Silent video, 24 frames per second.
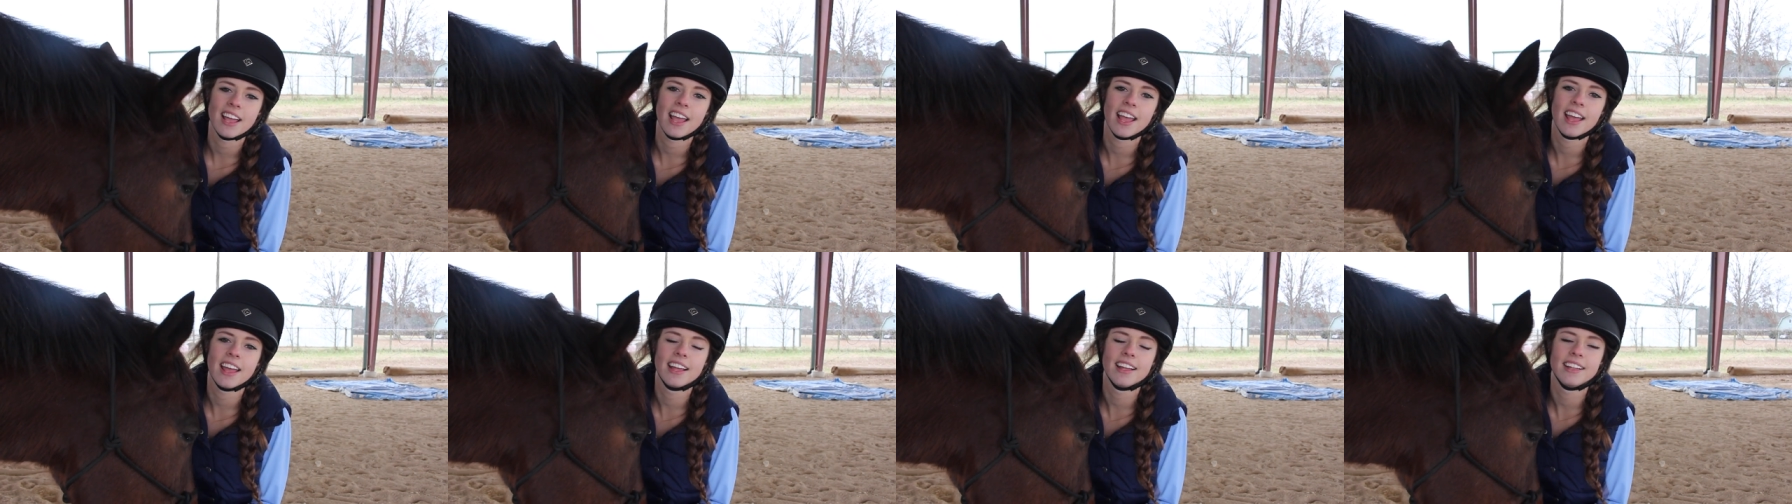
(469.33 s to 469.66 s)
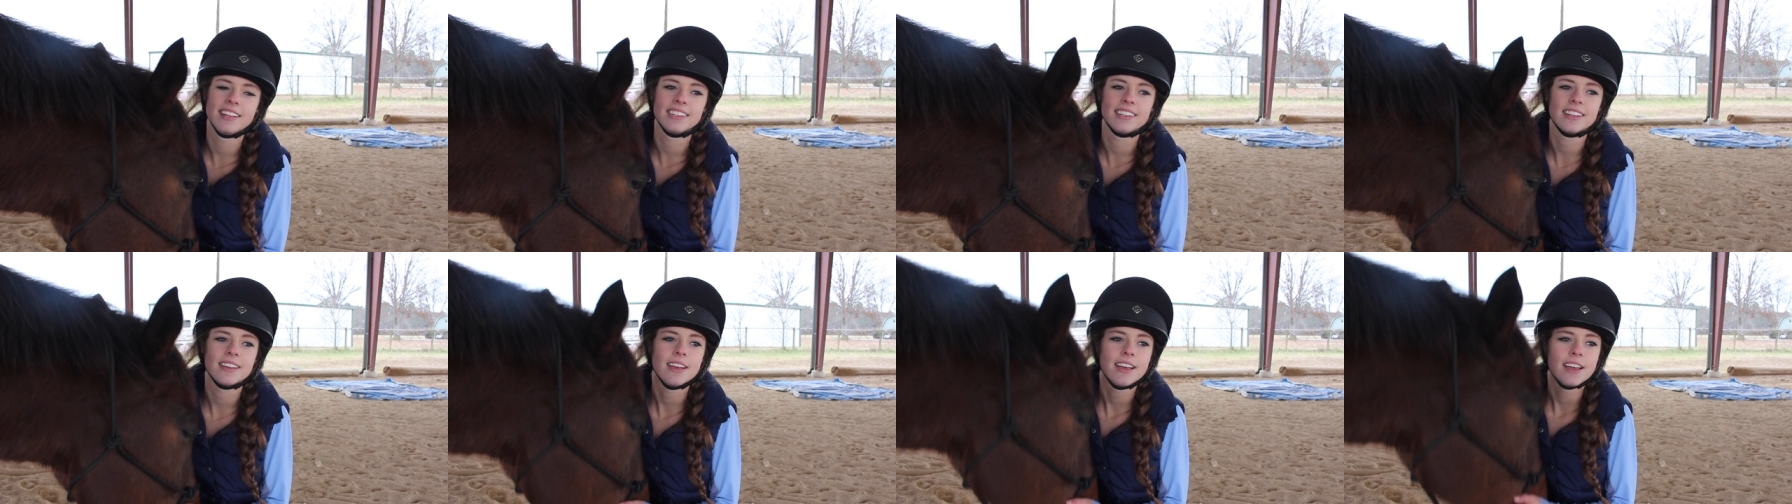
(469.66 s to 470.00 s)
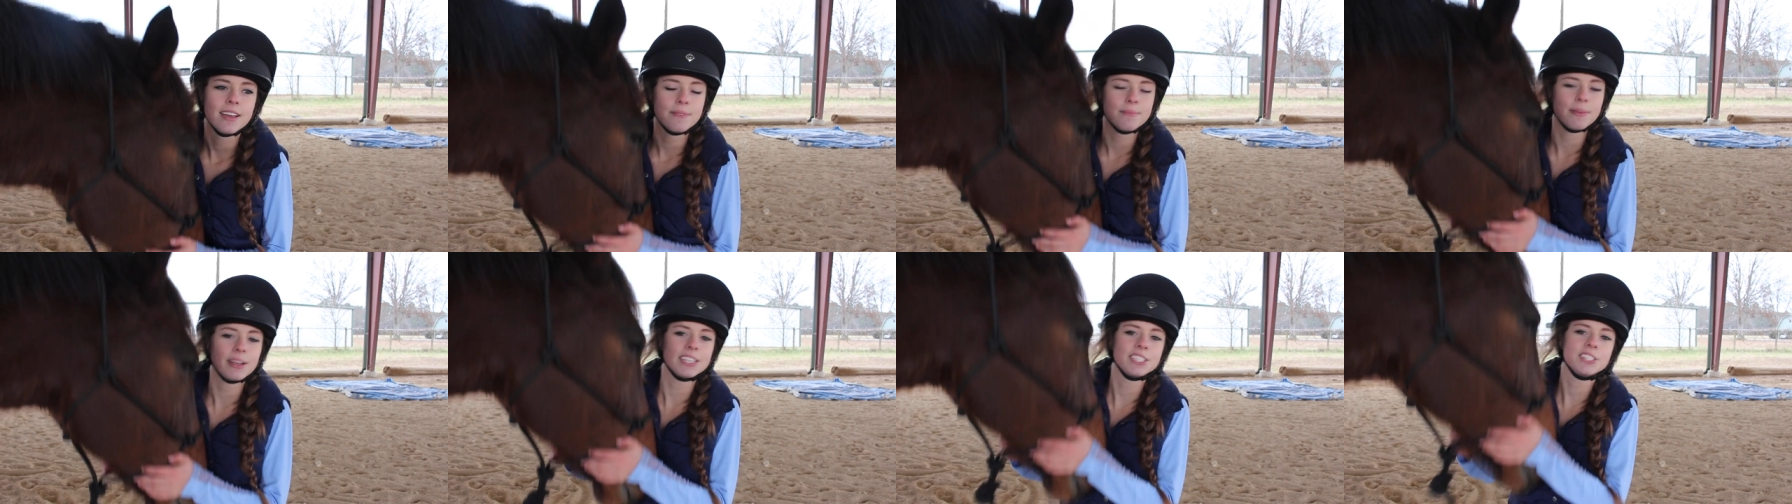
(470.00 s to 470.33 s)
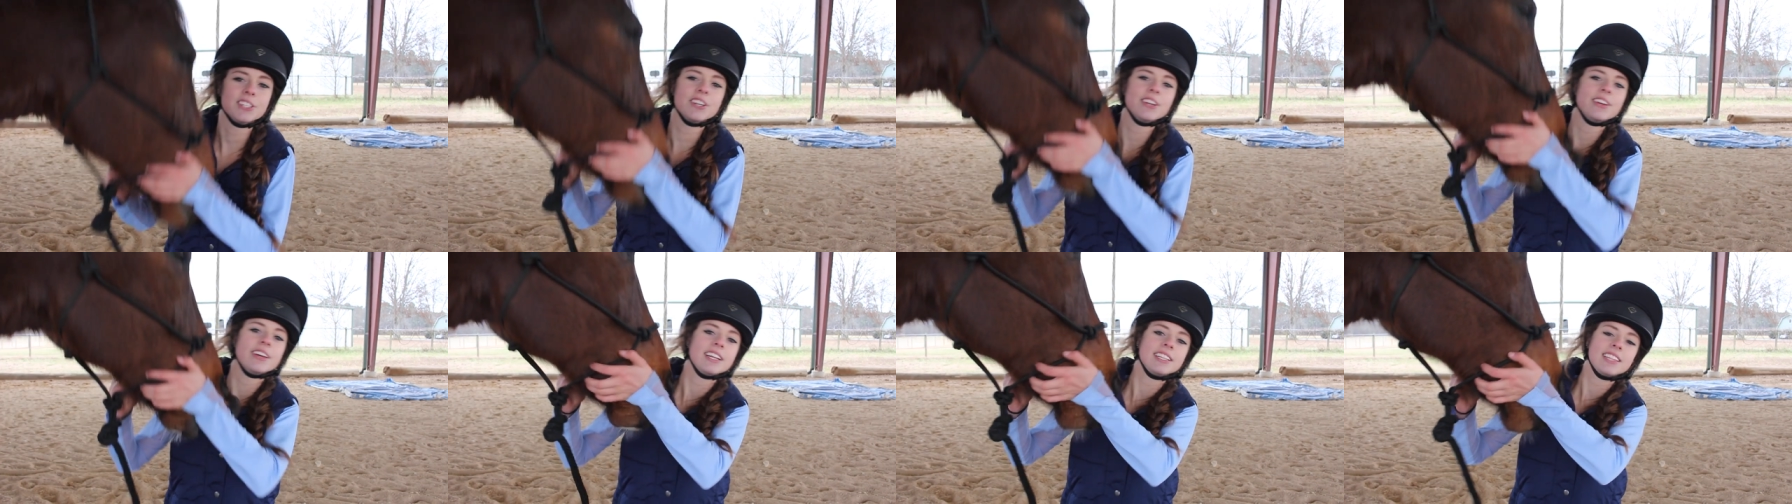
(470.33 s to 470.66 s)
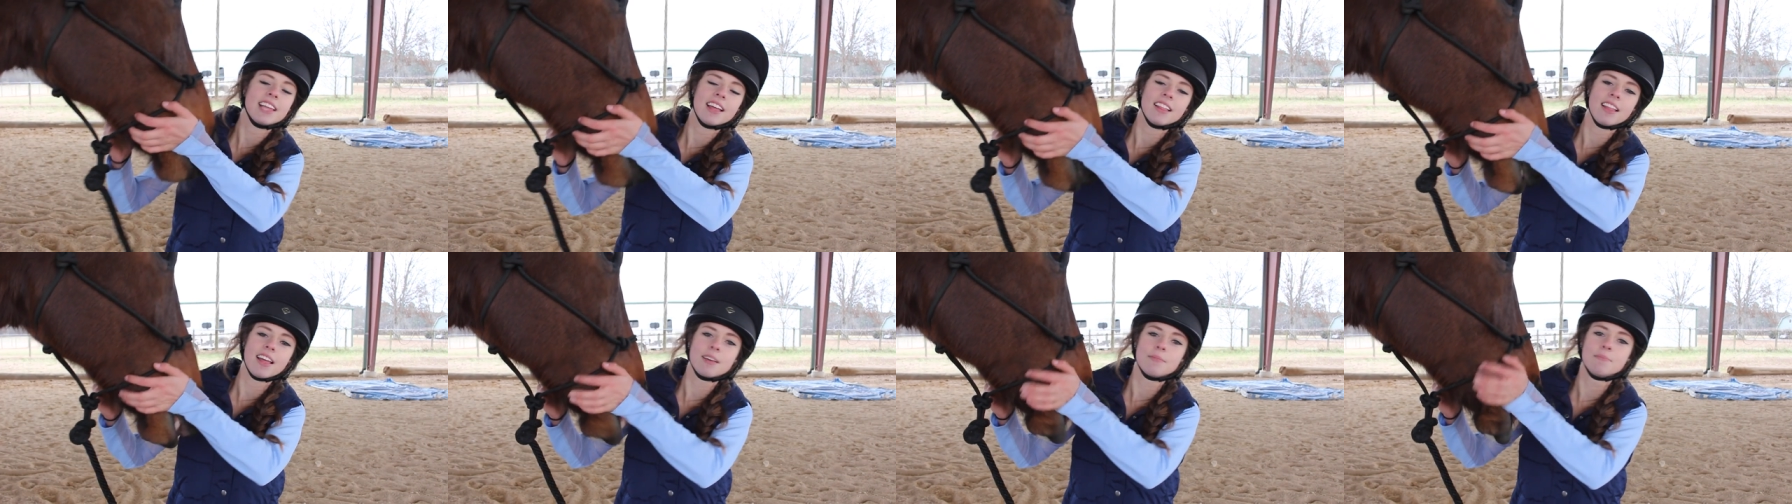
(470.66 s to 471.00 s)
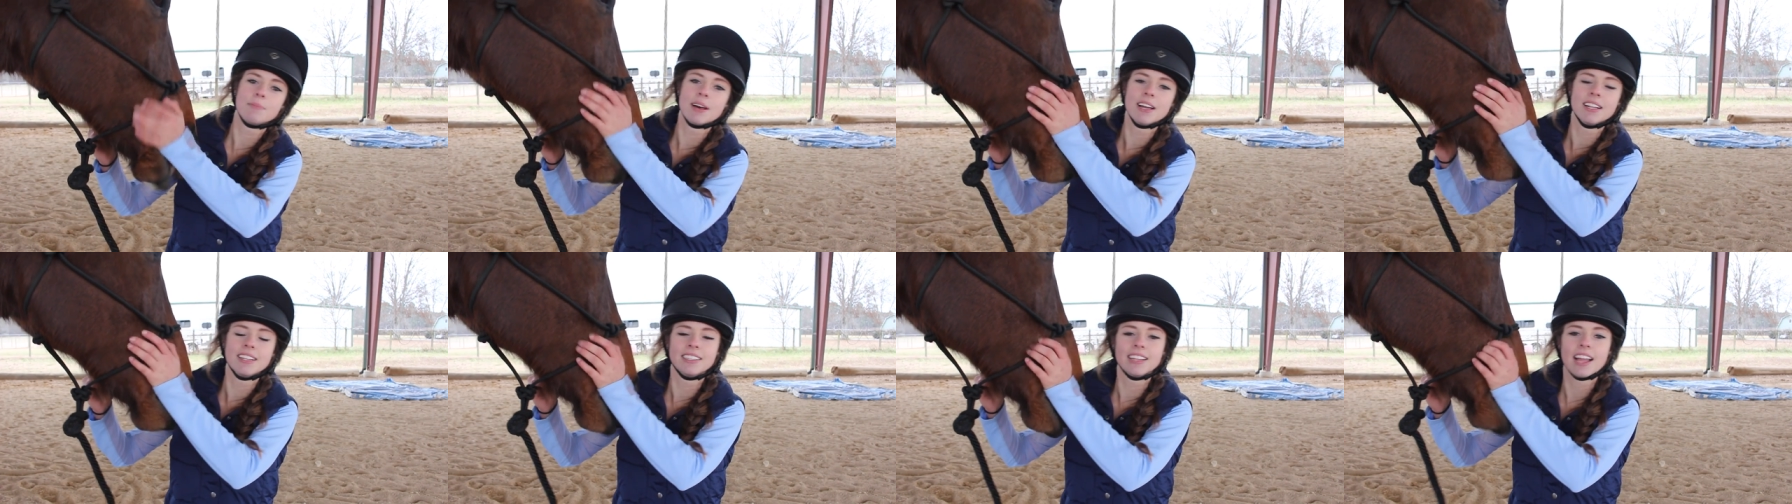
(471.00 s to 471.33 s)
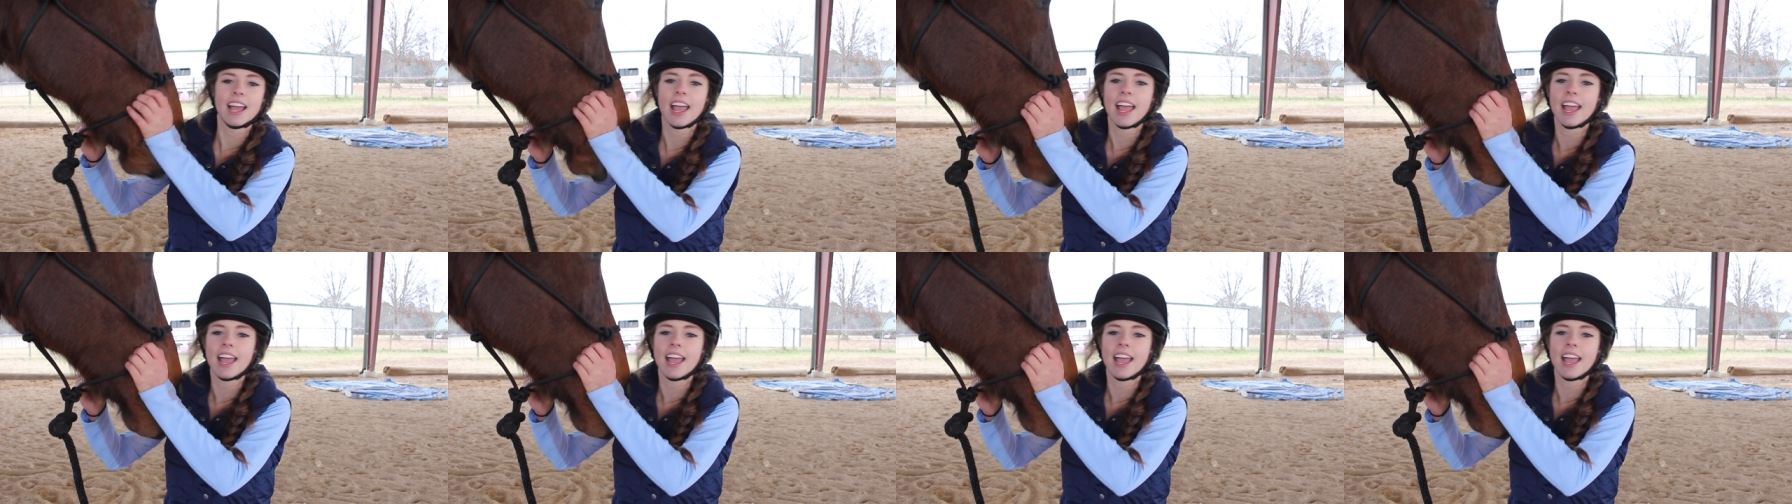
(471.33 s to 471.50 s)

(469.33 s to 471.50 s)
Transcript: And make sure you hit that like button